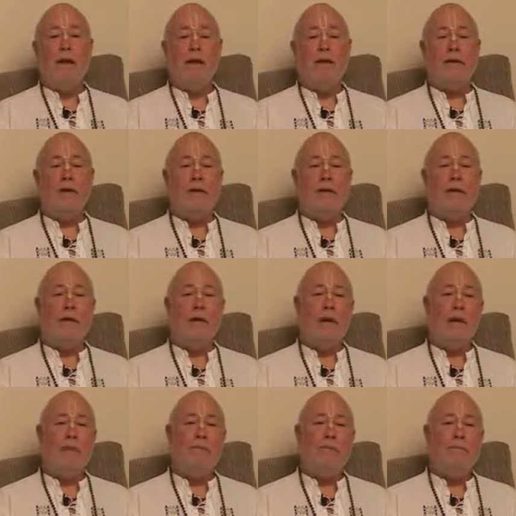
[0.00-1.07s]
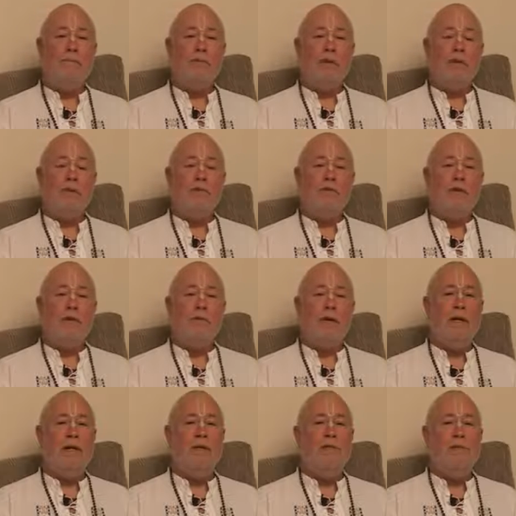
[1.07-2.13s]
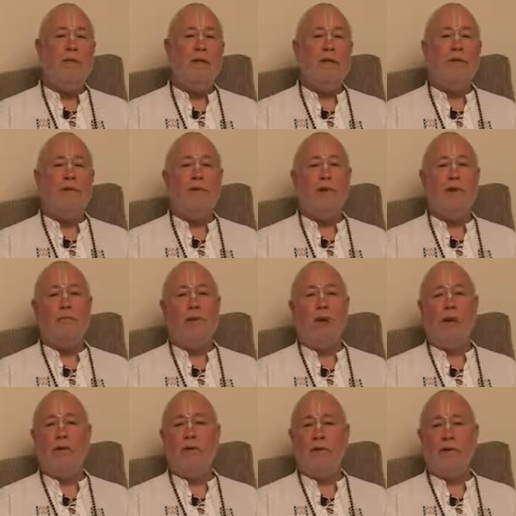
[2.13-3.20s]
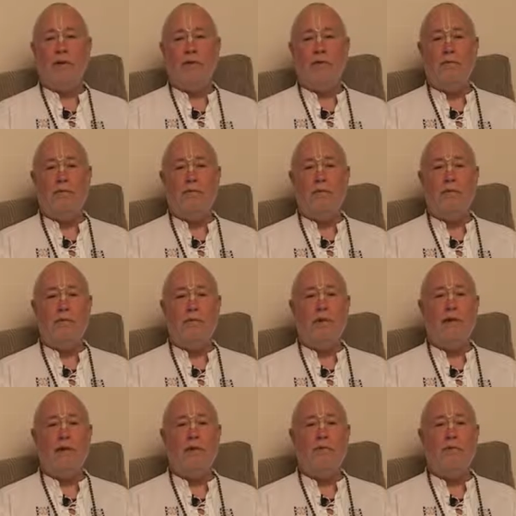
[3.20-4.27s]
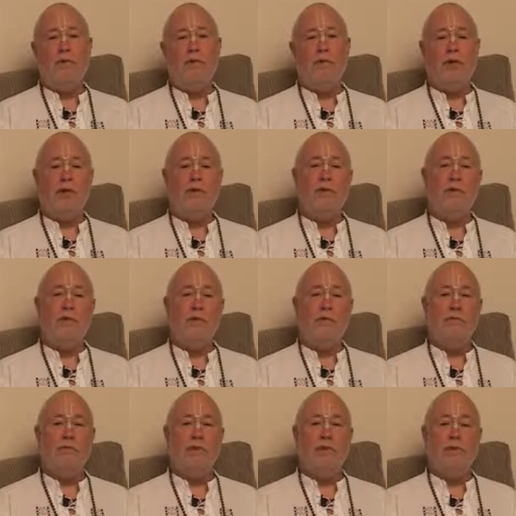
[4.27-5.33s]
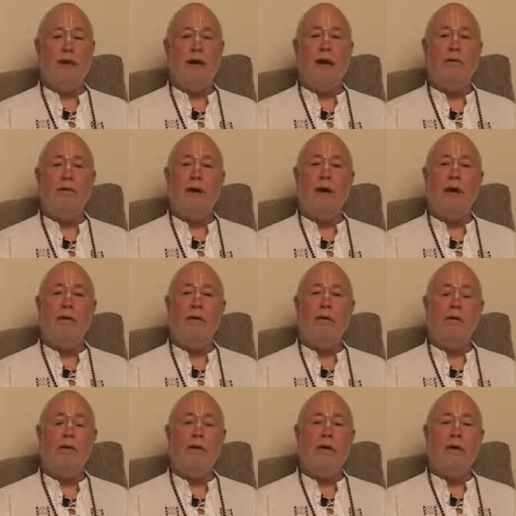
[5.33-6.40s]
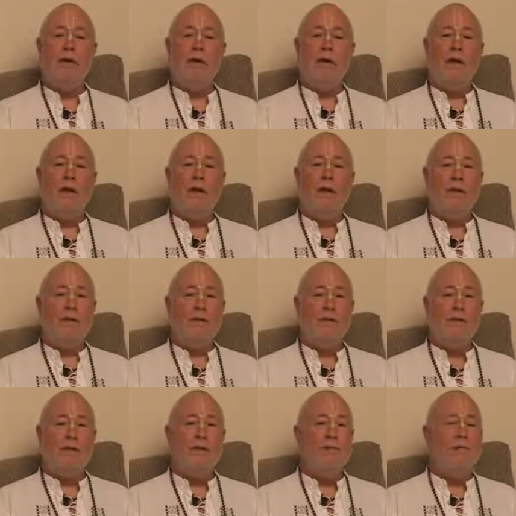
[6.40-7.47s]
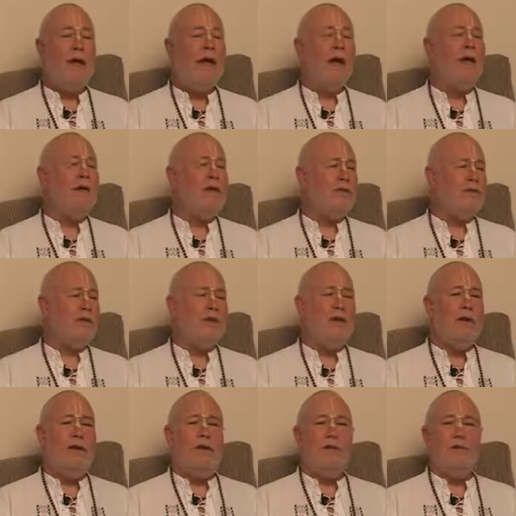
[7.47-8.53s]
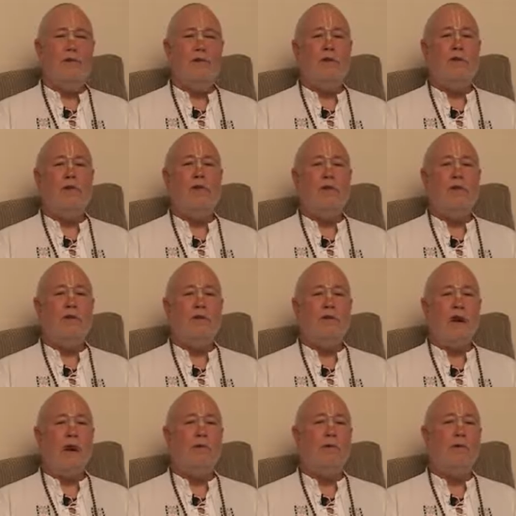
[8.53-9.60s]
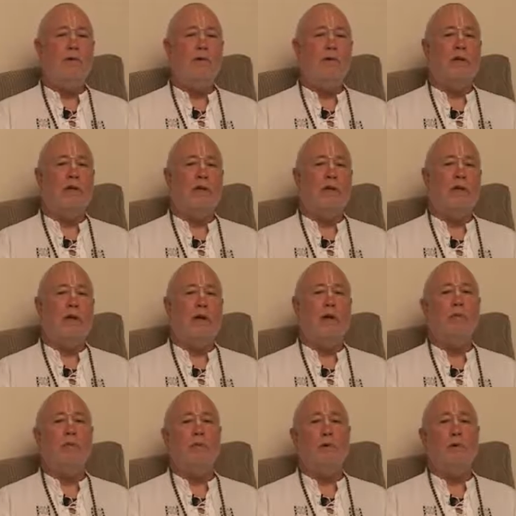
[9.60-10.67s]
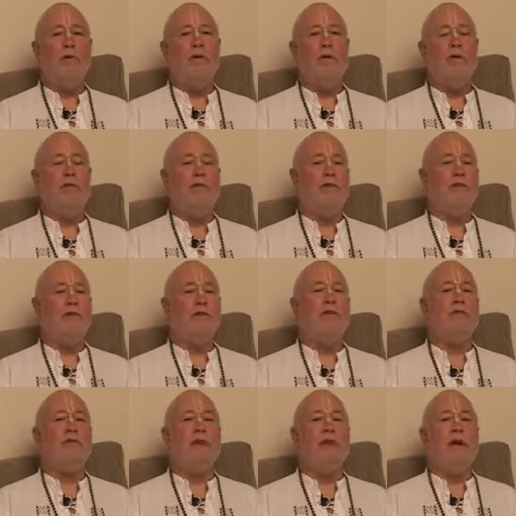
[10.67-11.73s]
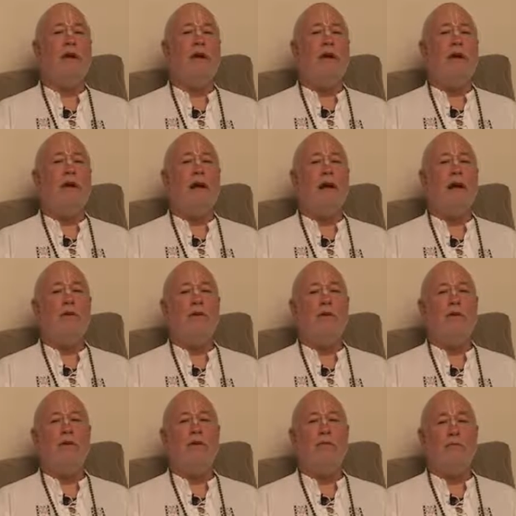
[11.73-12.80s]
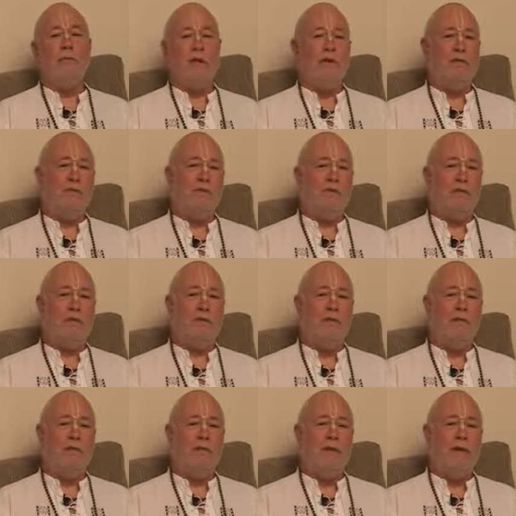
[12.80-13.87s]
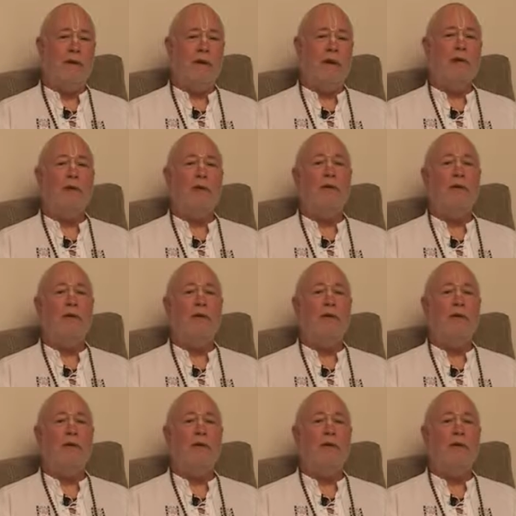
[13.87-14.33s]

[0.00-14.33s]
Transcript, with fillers: and clear up so many of the things that are bothering you, so many of the things that you feel bad about. Uh, you'd be amazed if you do a good job of clearing up word definitions, how good it will make you feel, how